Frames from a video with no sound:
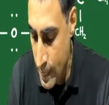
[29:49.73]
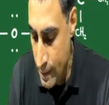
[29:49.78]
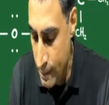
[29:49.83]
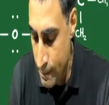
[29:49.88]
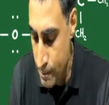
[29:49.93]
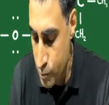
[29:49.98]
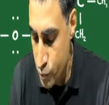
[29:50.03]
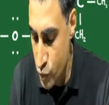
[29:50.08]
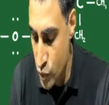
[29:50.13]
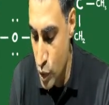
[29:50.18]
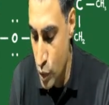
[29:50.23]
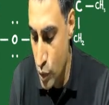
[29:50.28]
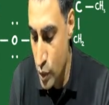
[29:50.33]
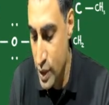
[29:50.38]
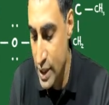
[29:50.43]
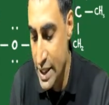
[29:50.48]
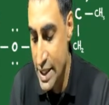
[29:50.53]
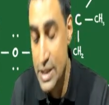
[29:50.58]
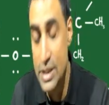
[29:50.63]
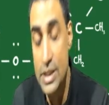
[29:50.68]
we know
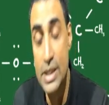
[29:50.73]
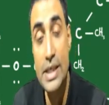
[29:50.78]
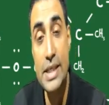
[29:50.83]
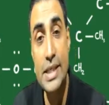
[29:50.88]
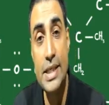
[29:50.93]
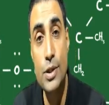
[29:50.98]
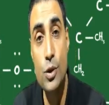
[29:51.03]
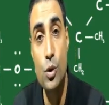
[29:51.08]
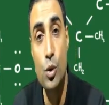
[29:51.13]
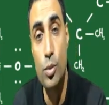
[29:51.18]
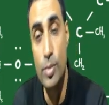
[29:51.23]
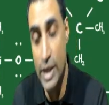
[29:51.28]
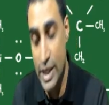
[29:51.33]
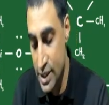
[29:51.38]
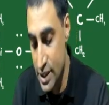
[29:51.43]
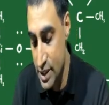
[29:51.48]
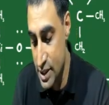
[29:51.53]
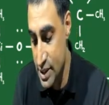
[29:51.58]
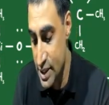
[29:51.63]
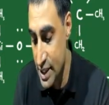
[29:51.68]
it is E2
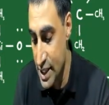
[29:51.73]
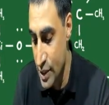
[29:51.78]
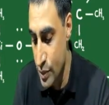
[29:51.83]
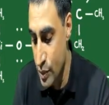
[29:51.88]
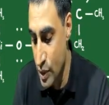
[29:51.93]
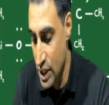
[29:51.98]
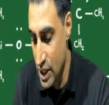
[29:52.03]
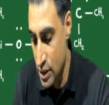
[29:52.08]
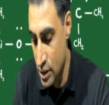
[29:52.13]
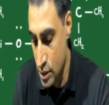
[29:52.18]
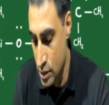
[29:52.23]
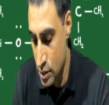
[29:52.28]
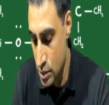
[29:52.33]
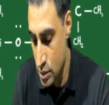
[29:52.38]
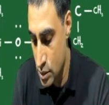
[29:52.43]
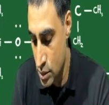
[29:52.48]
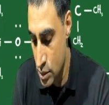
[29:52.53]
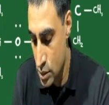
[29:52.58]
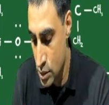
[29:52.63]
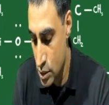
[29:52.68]
minus E1.
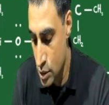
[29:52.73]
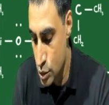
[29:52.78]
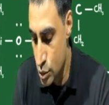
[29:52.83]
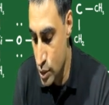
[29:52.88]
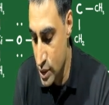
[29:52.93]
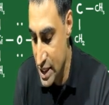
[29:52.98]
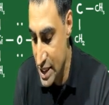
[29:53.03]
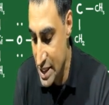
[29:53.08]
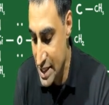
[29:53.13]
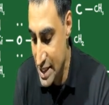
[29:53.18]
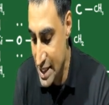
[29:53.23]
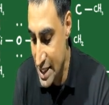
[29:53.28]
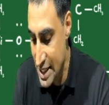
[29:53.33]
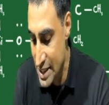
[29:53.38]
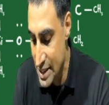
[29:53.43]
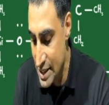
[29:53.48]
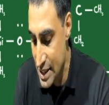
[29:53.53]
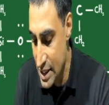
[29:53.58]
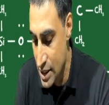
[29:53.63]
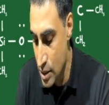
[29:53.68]
So in this
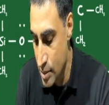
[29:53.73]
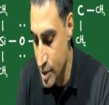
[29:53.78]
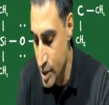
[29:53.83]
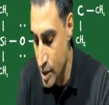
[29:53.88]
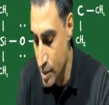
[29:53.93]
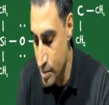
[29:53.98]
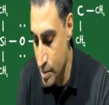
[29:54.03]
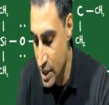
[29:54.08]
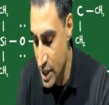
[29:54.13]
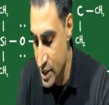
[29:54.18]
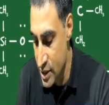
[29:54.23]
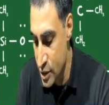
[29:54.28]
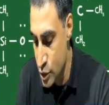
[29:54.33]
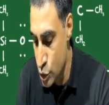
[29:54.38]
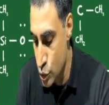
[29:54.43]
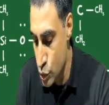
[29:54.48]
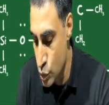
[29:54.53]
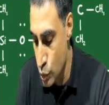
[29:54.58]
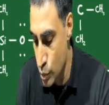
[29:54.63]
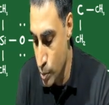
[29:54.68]
case, it will become minus
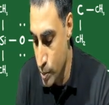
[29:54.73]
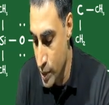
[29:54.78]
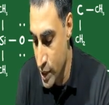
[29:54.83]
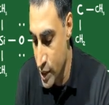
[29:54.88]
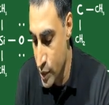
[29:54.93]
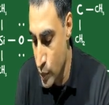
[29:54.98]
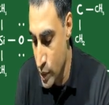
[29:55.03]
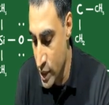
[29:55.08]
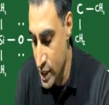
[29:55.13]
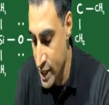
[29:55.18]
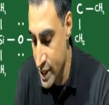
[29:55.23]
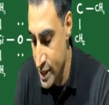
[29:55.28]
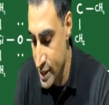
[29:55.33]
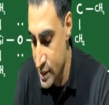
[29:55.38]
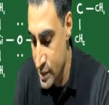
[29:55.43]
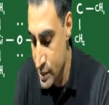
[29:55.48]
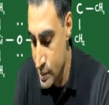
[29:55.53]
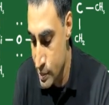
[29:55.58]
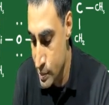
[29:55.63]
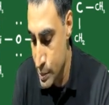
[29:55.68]
2.18
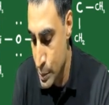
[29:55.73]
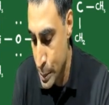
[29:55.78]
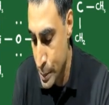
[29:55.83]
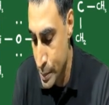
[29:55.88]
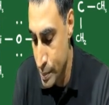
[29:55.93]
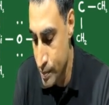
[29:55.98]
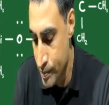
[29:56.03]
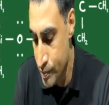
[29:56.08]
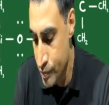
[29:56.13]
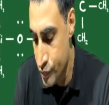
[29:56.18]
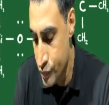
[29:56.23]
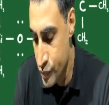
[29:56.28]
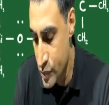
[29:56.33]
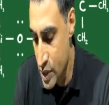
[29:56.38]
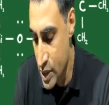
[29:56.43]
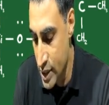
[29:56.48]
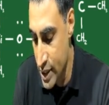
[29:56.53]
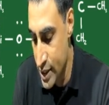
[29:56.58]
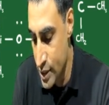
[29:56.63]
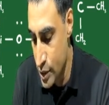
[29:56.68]

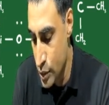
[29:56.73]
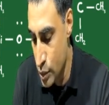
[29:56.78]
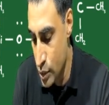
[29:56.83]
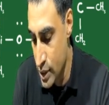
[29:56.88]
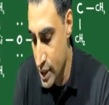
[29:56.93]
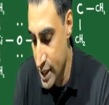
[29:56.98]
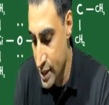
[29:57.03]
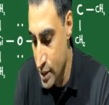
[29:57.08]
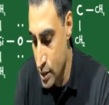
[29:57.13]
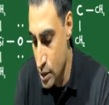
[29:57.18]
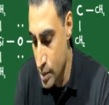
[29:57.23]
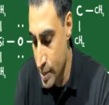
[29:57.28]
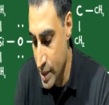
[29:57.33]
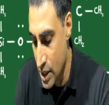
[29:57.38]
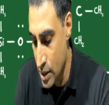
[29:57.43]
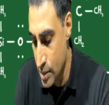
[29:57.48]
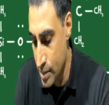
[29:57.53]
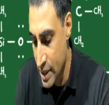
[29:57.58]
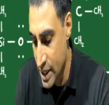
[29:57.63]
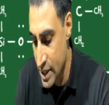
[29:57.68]
into 10 to the
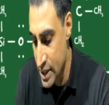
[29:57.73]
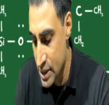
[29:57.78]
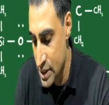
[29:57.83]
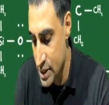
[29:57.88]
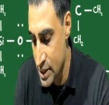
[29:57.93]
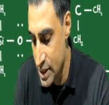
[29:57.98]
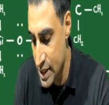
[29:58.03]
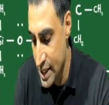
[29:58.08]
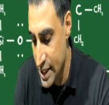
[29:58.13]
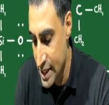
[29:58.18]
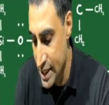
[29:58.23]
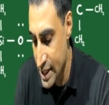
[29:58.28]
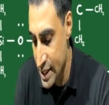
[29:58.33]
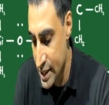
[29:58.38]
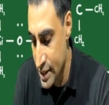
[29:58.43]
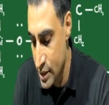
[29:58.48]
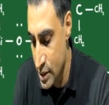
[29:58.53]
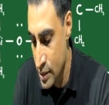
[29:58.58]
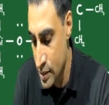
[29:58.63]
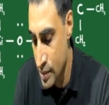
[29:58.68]
power minus
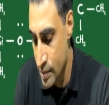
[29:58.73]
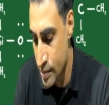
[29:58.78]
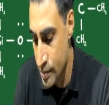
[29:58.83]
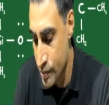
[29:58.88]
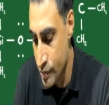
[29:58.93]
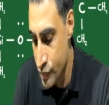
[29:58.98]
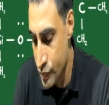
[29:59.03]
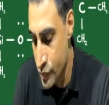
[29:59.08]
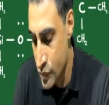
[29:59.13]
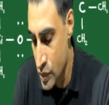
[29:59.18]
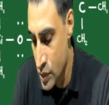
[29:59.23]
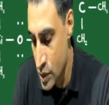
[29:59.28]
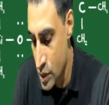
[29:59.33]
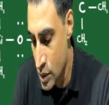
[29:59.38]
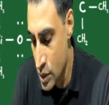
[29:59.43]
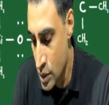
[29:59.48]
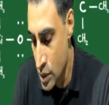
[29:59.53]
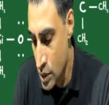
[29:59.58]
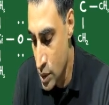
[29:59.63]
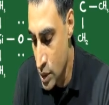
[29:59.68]
18
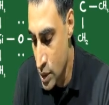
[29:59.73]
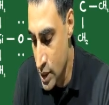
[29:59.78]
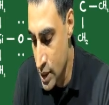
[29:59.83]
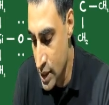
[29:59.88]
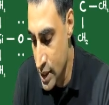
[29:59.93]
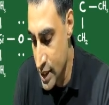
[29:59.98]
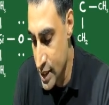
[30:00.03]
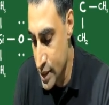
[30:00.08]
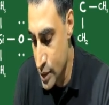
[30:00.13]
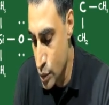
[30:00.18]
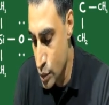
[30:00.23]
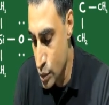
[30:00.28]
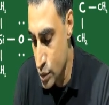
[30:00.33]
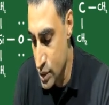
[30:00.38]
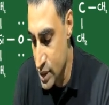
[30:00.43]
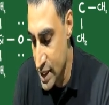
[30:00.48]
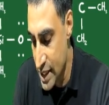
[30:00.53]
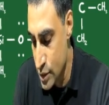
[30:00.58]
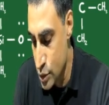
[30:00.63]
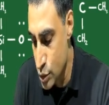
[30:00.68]
into
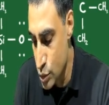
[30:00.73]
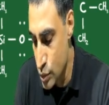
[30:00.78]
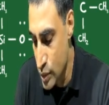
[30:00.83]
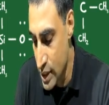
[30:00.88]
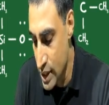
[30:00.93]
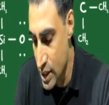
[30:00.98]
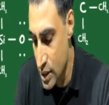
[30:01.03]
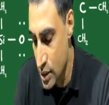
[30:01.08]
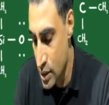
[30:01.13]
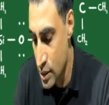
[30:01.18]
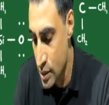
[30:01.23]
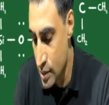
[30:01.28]
z square